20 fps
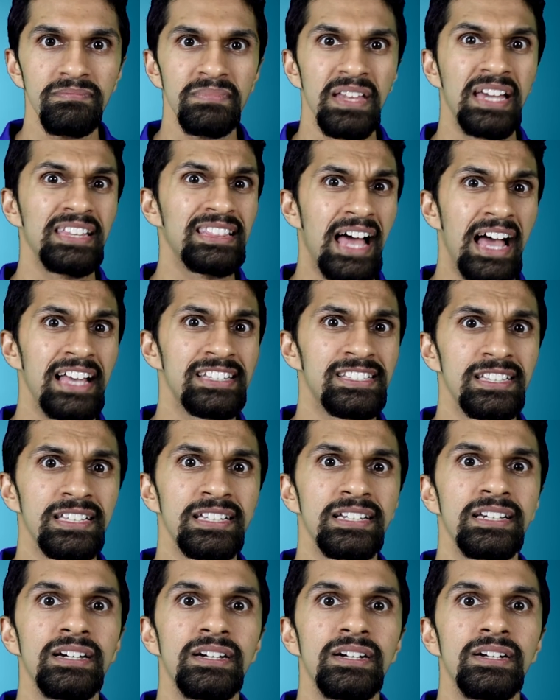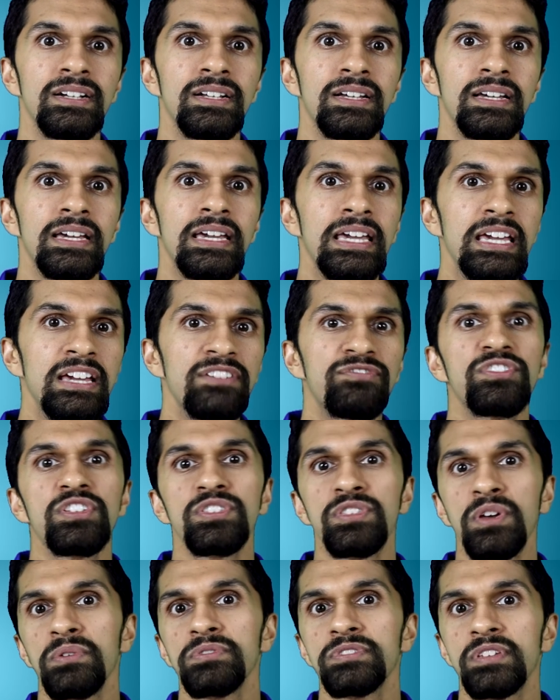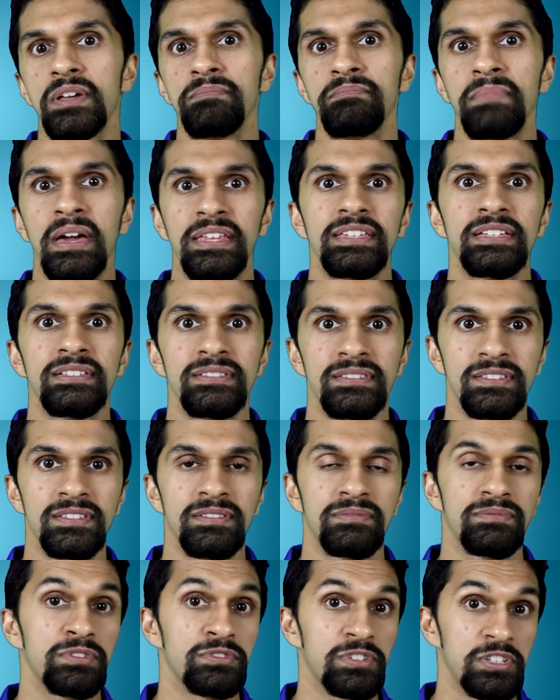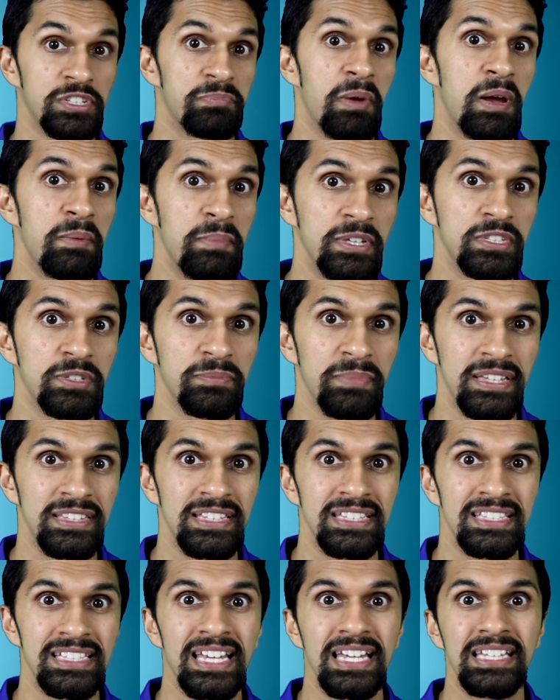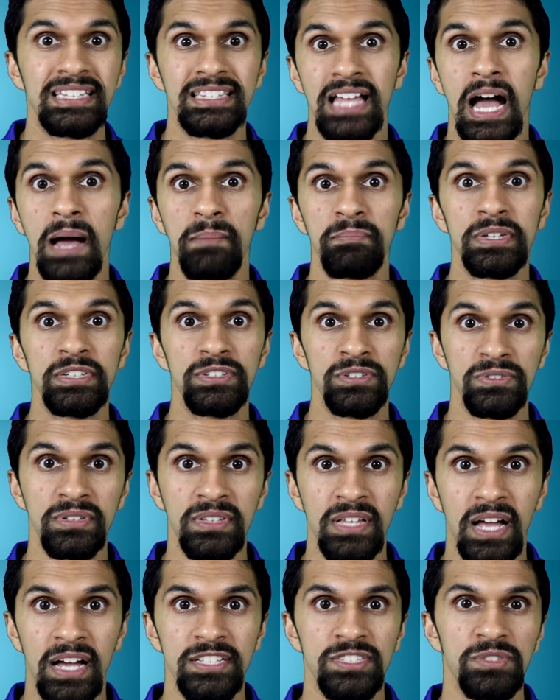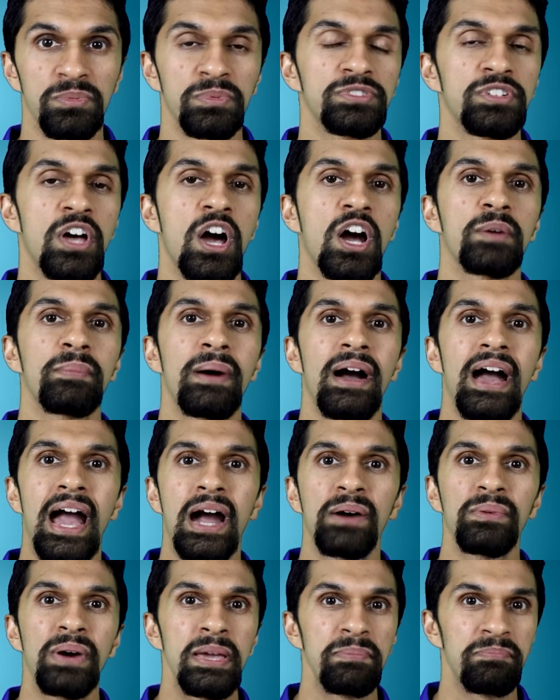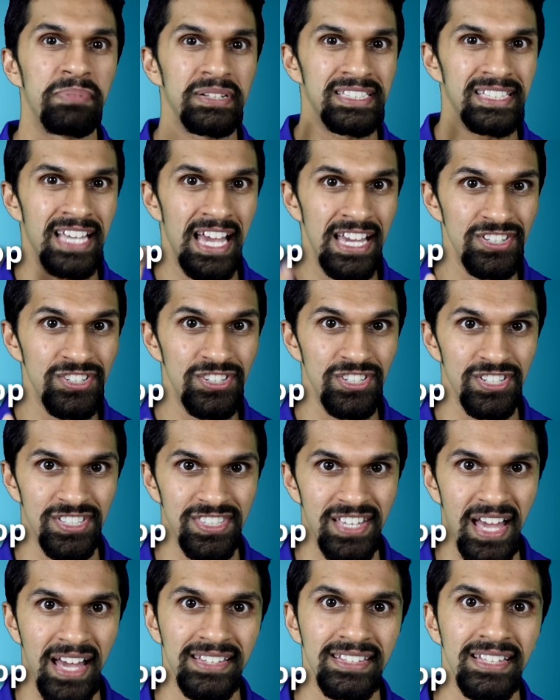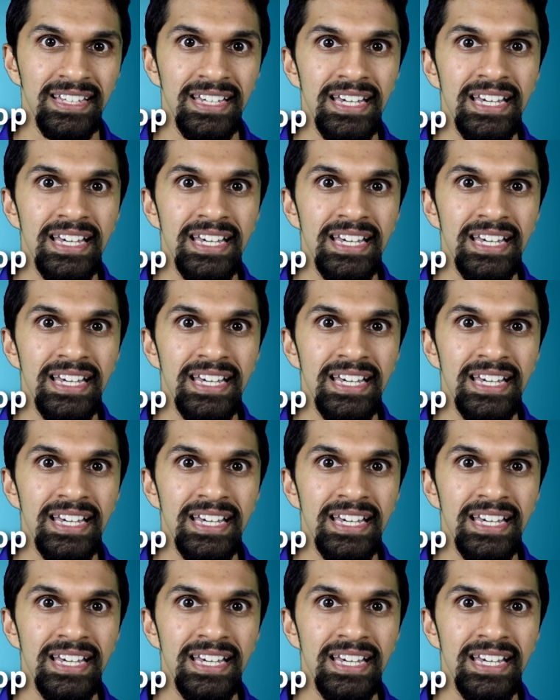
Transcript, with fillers: And lastly, if those methods, those experimental methods, cannot be utilized, we'll talk about how a potentiostat